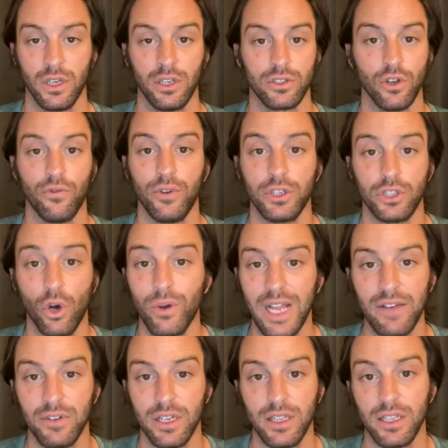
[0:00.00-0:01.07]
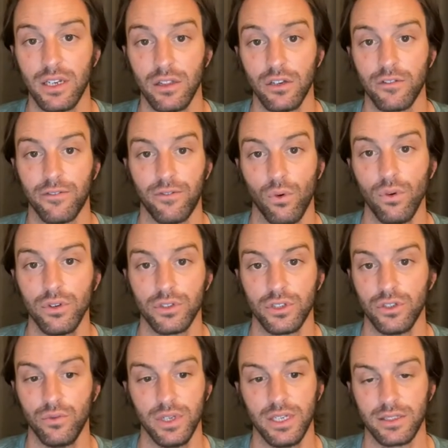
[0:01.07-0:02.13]
So if we don't have anything to look forward
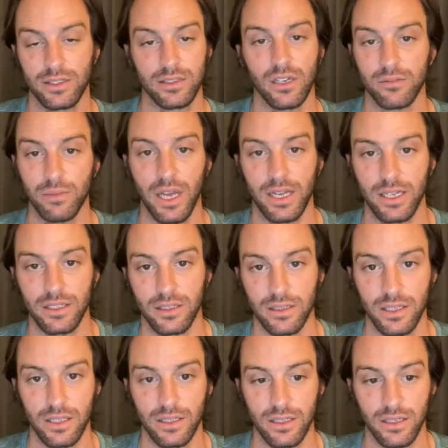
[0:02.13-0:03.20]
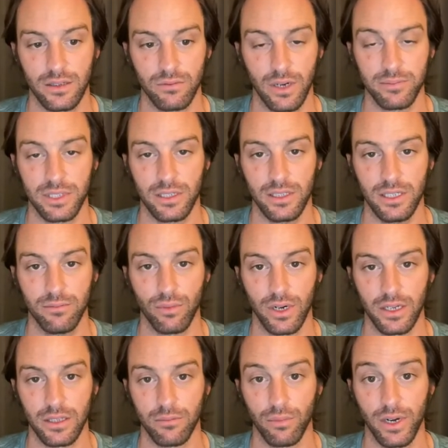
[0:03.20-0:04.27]
to, we get stuck back in the in the reptilian
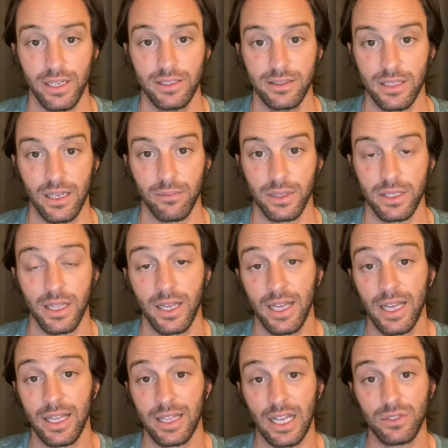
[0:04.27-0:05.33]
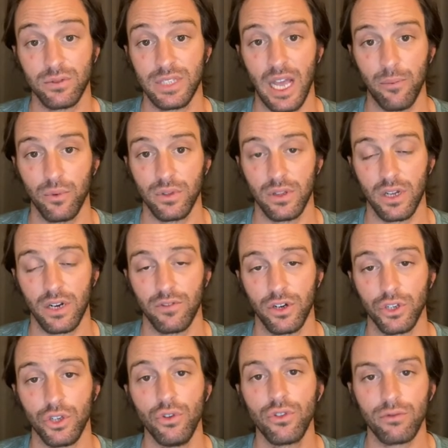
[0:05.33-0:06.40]
brain, the brainstem, and that's what's happening with a lot of our
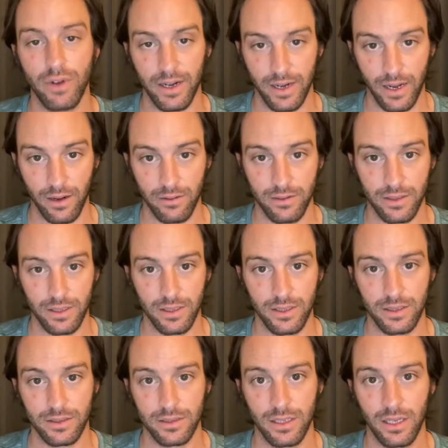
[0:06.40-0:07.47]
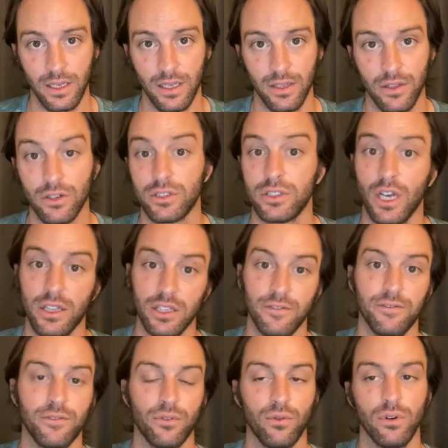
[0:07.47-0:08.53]
youth right now. Is there's nothing
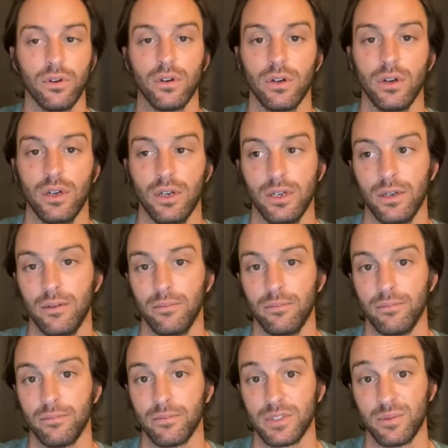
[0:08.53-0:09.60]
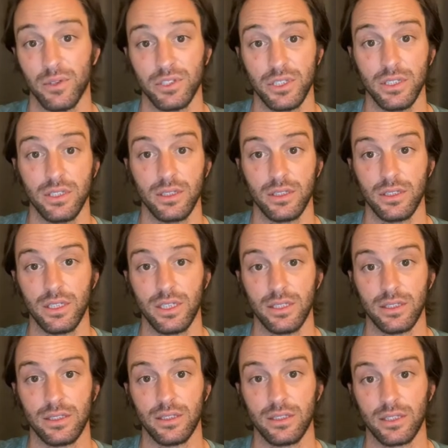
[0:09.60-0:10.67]
for um, especially
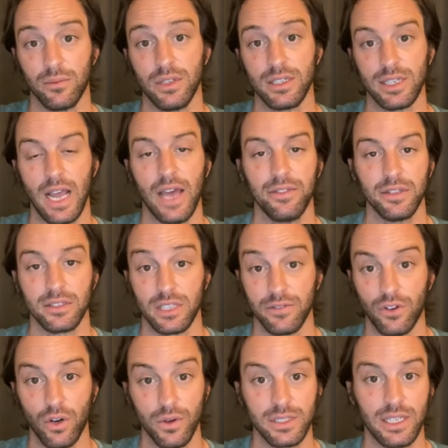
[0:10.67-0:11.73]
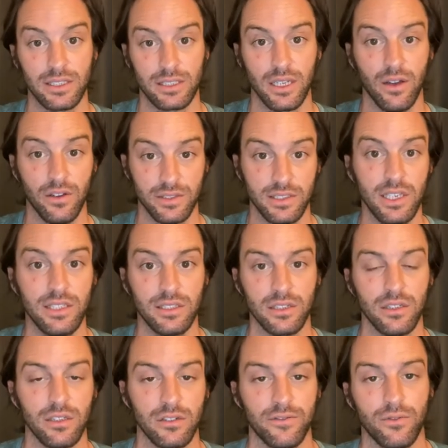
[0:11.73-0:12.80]
these some of these athletes they've always had some, a season to
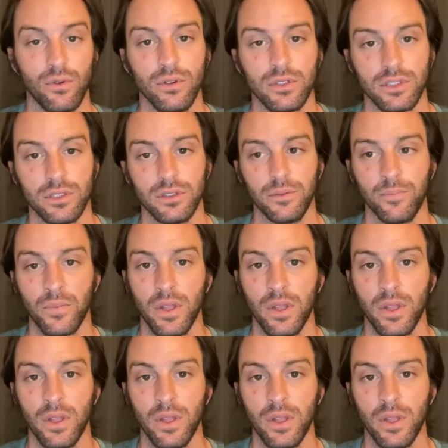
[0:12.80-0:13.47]
look forward to